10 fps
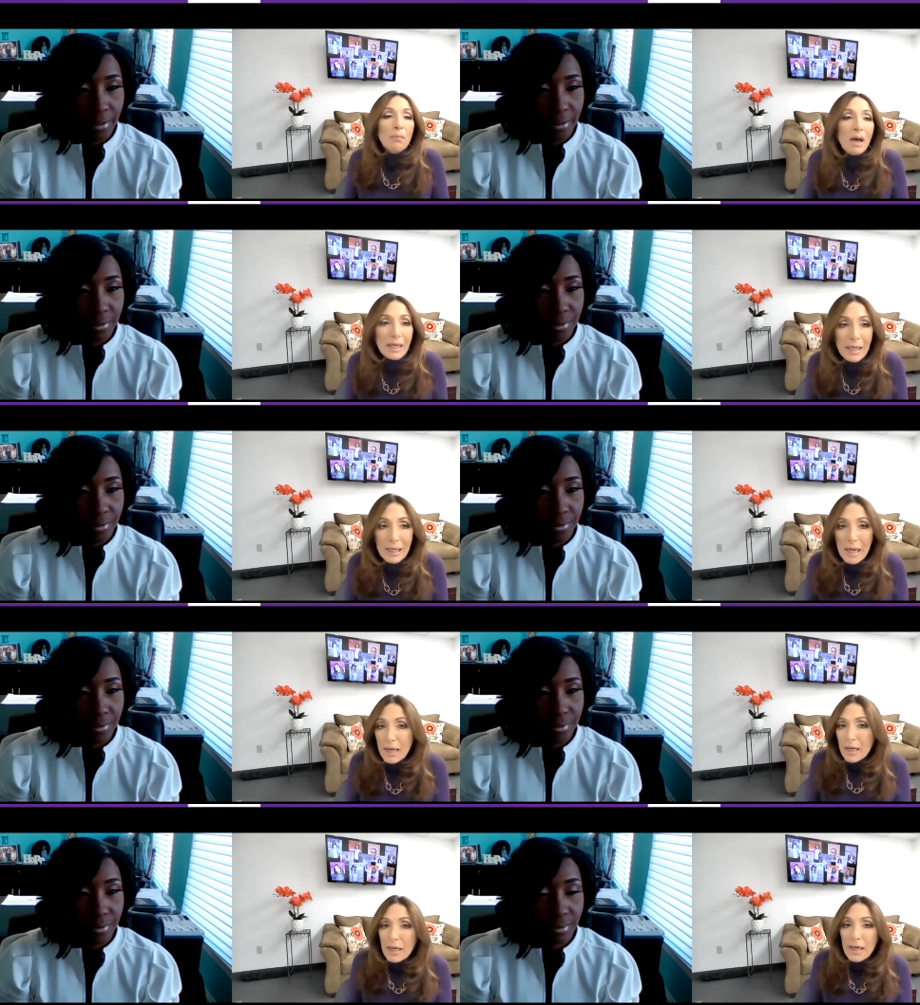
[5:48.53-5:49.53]
Speaker 1: money
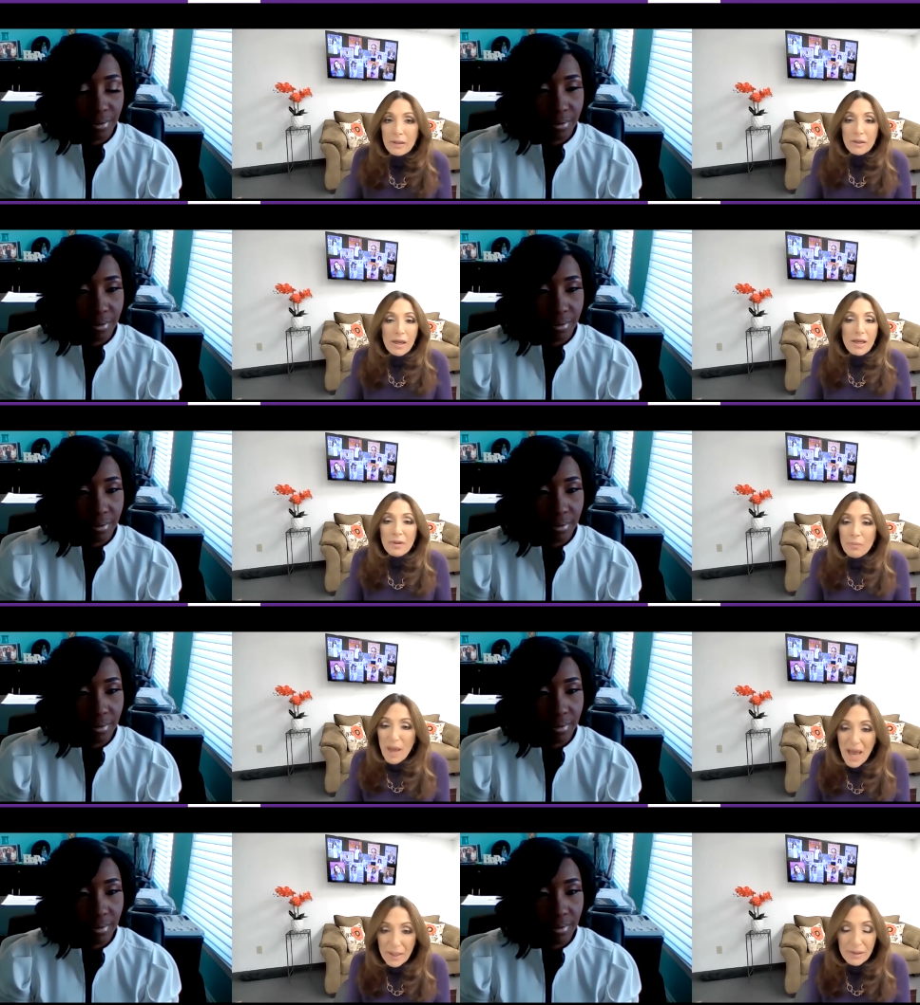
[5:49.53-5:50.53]
in, in the
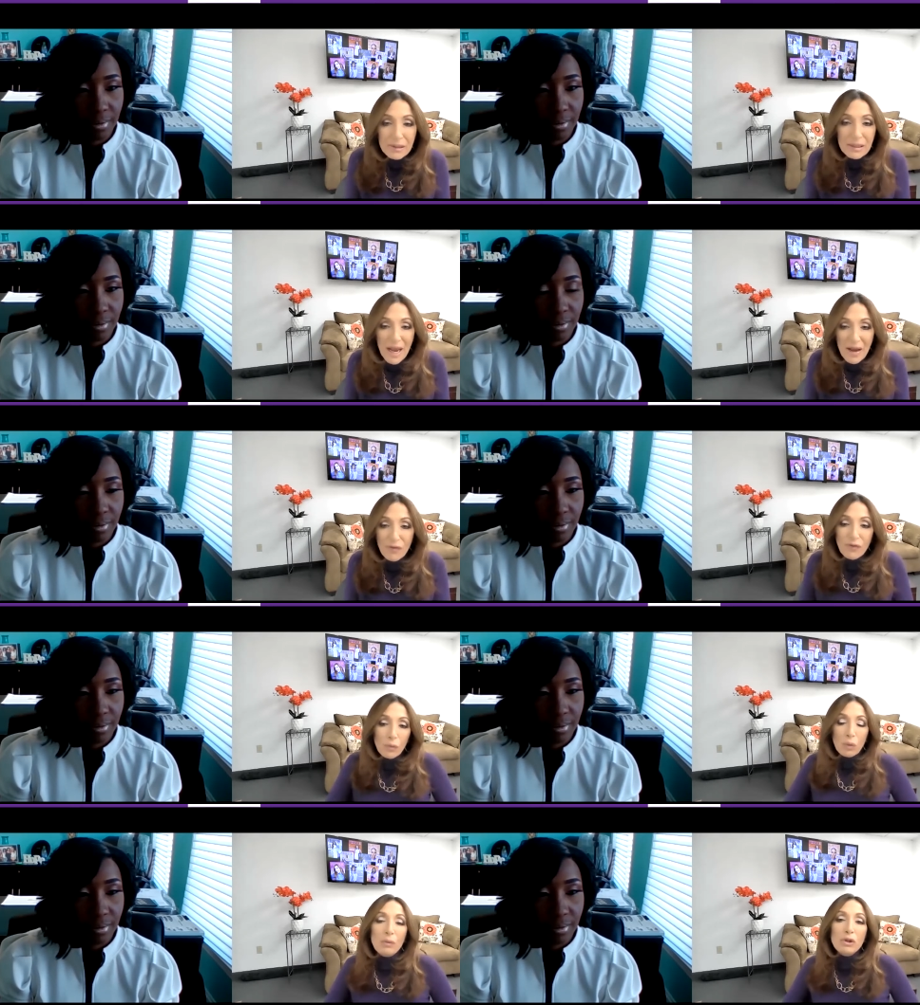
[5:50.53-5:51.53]
bank safe?
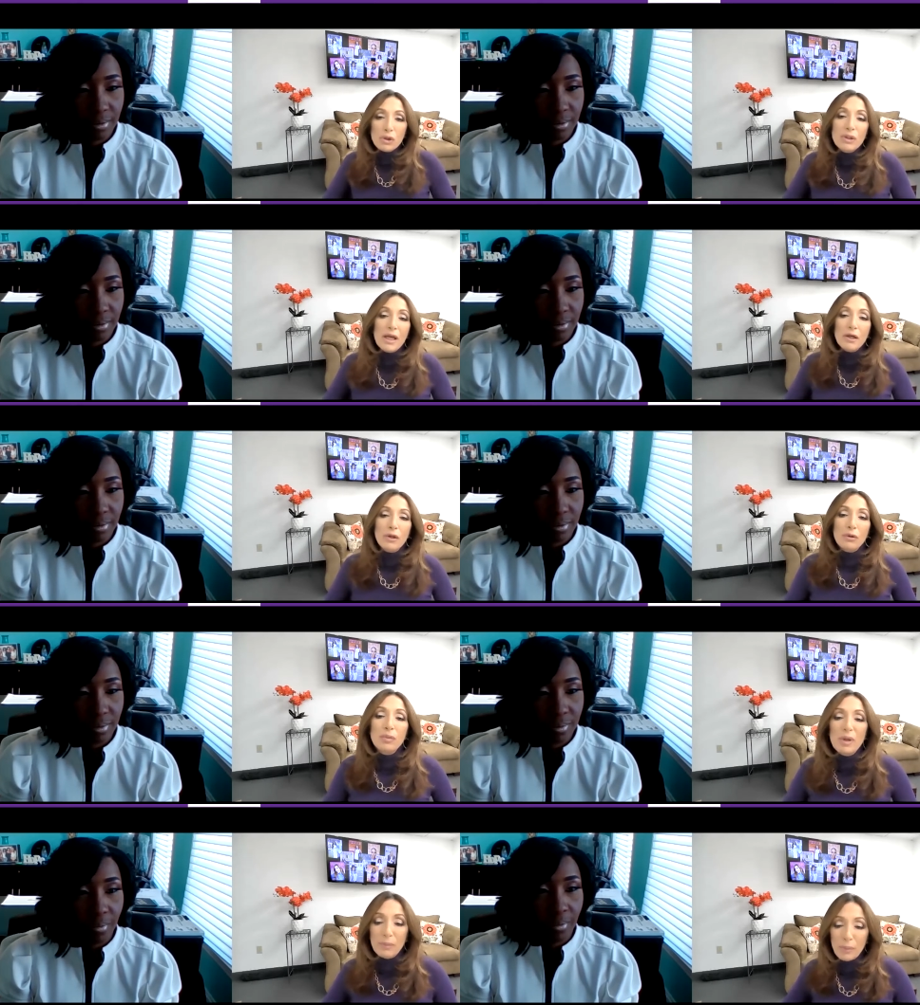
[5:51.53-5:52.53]
What would you say to
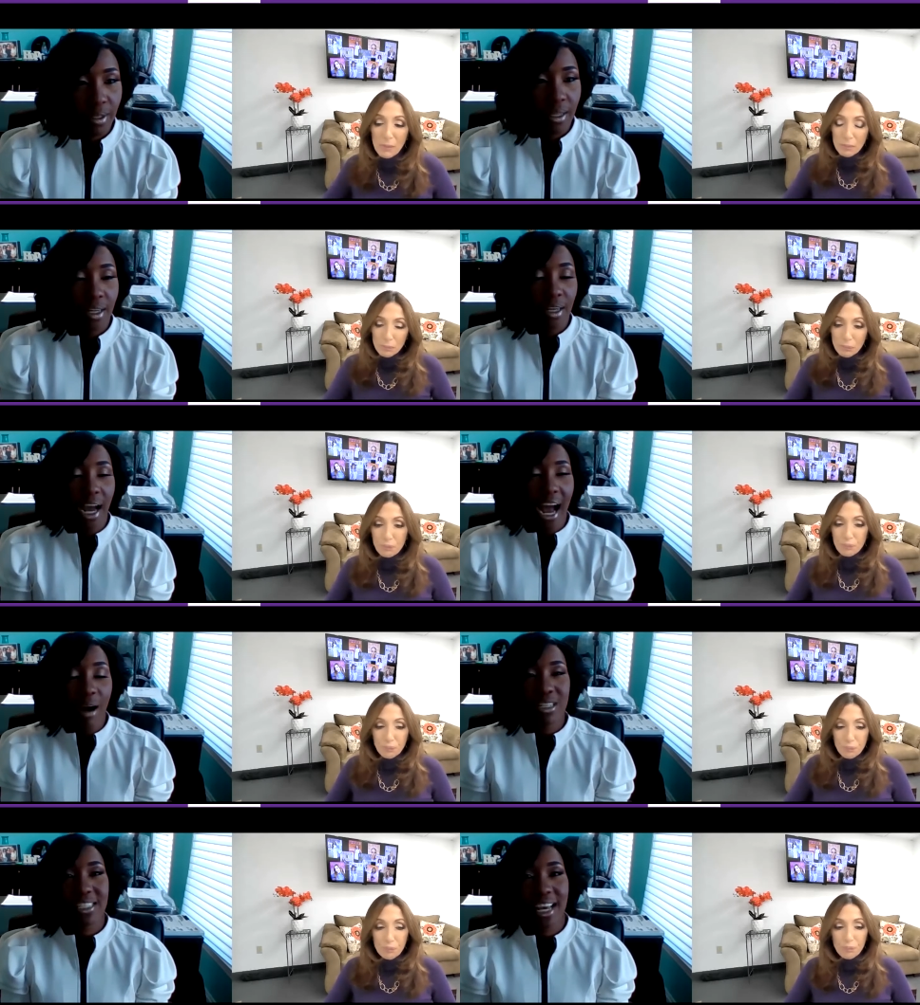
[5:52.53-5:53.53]
those people?
Speaker 2: I
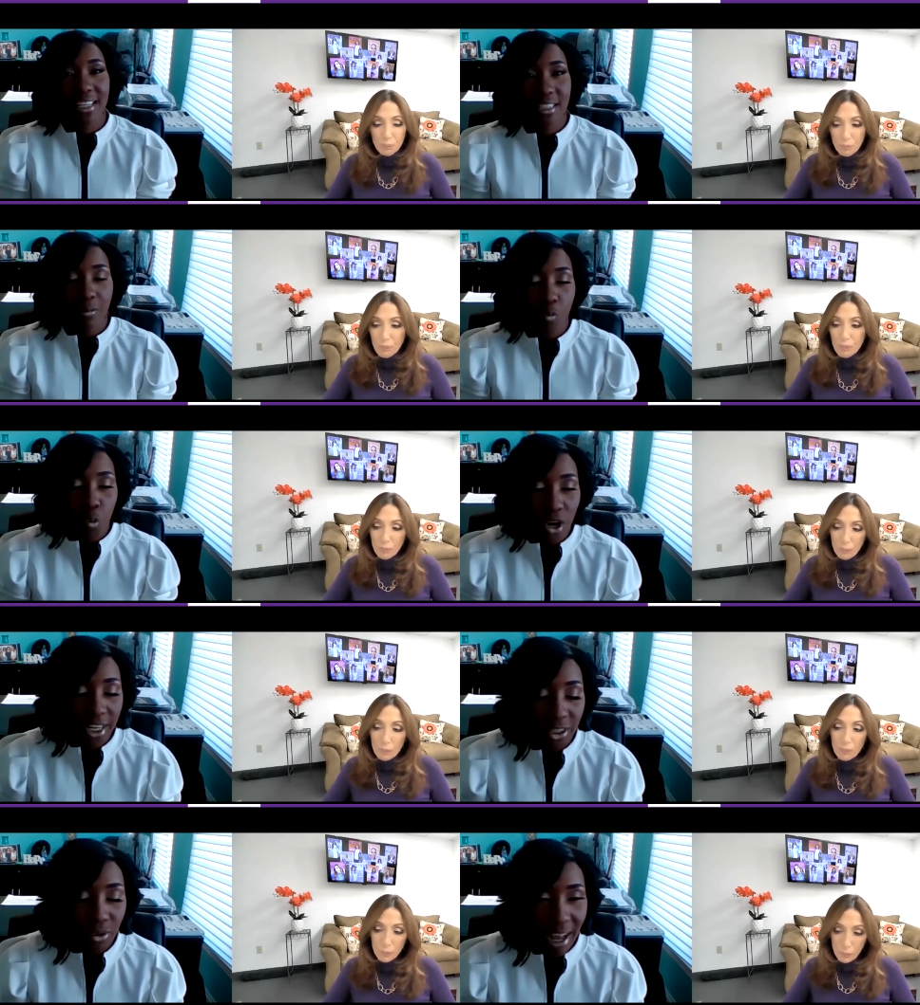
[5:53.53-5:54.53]
would say to them,
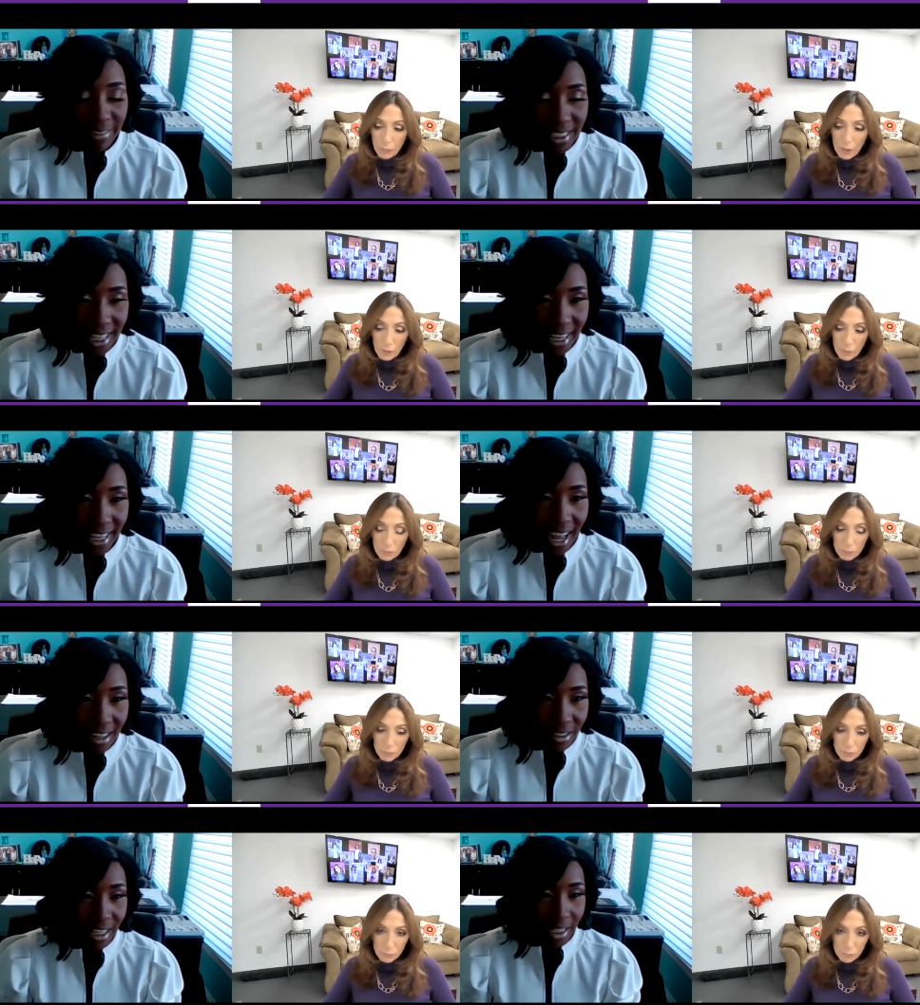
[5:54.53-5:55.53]
one, you have to take
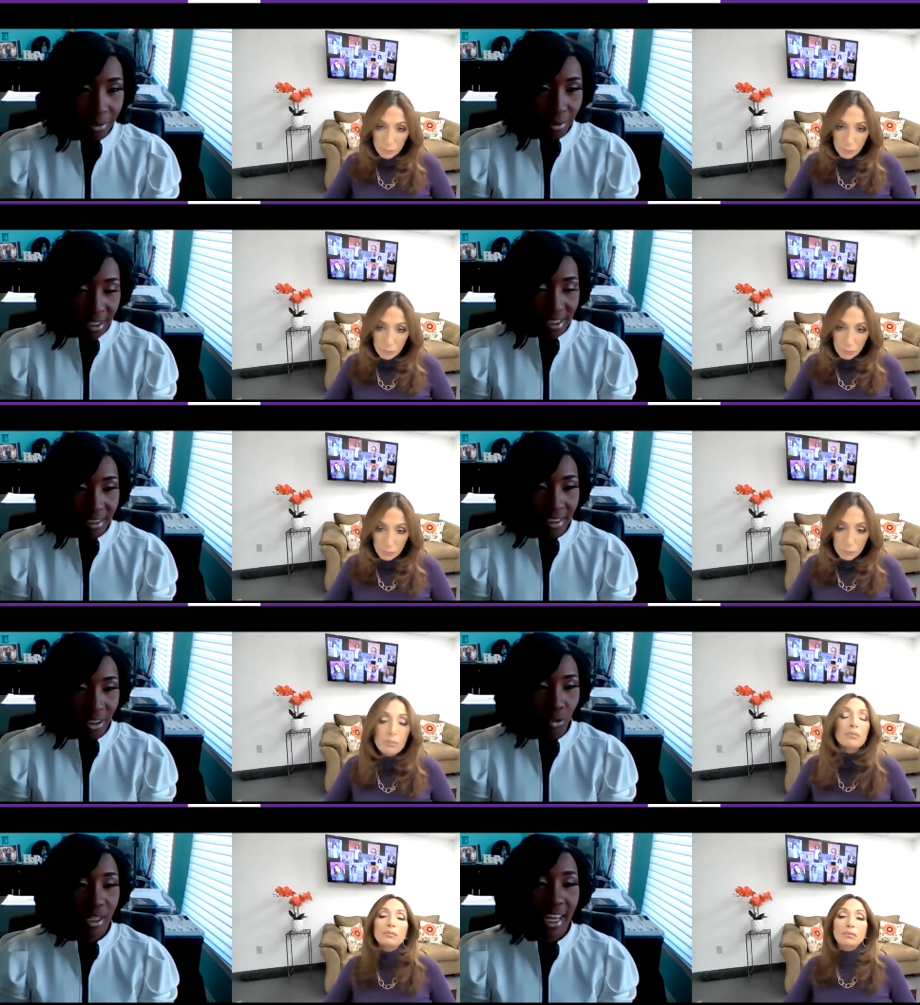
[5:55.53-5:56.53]
calculated risk.
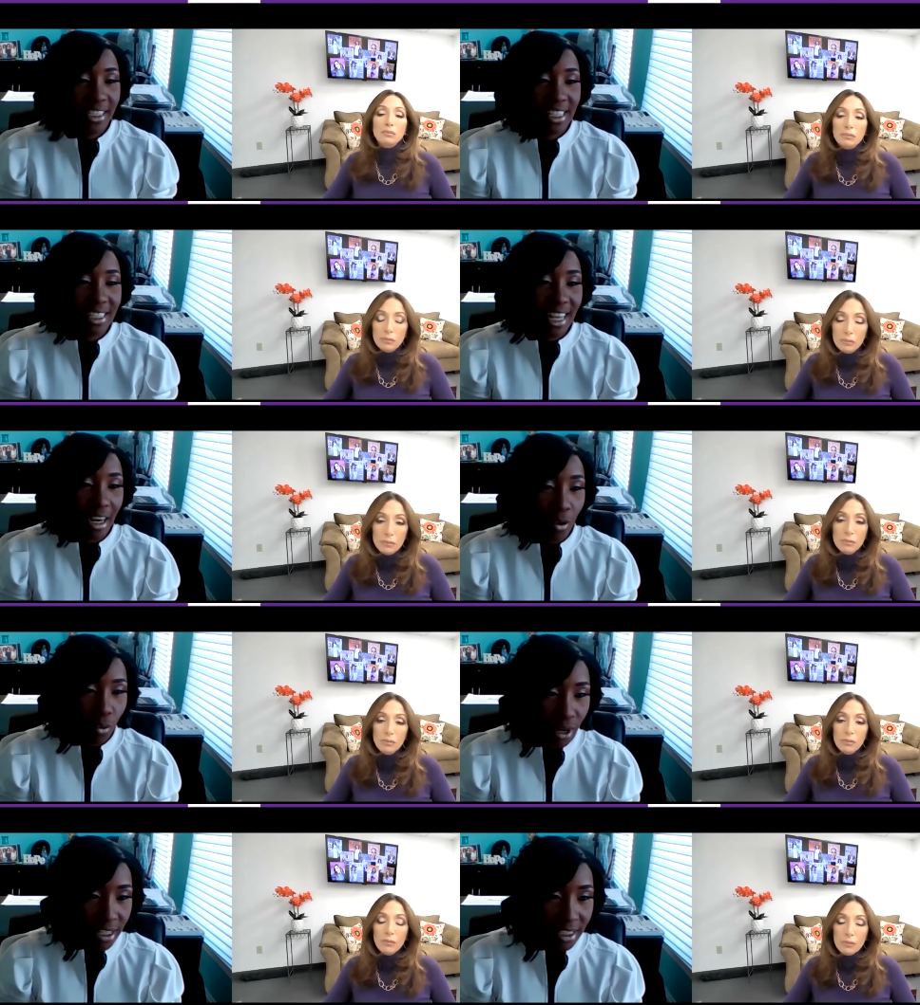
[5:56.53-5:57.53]
You can't just take a
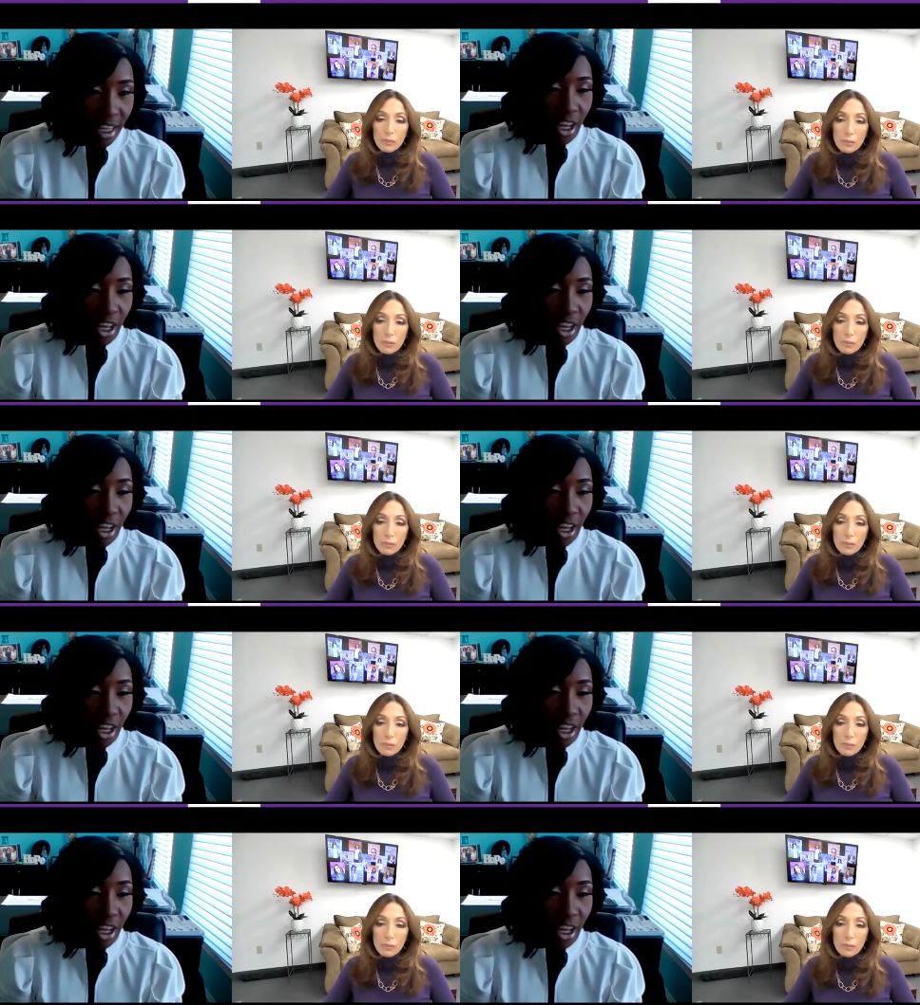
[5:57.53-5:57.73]
risk.